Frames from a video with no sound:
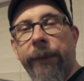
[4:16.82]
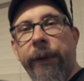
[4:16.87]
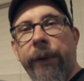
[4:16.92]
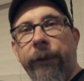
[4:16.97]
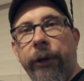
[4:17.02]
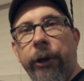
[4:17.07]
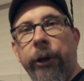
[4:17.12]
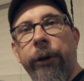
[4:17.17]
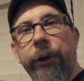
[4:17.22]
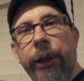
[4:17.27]
I've
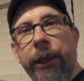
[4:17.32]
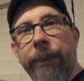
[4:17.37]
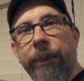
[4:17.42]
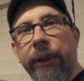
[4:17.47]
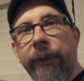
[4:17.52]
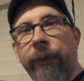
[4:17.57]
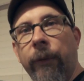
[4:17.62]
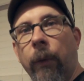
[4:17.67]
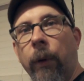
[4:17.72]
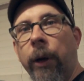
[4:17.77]
never heard them
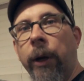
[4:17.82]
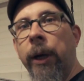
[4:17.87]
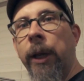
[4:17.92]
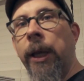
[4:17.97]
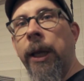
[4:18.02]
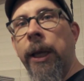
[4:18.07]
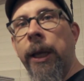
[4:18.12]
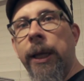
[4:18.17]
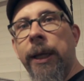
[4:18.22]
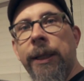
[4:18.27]
before.
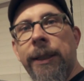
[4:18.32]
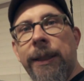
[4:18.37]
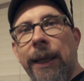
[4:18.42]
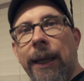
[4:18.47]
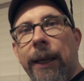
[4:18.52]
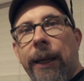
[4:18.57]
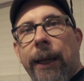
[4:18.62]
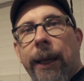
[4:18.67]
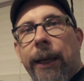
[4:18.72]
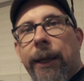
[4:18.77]

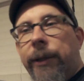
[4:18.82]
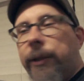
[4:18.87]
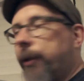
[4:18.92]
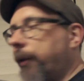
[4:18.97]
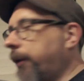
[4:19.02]
So, and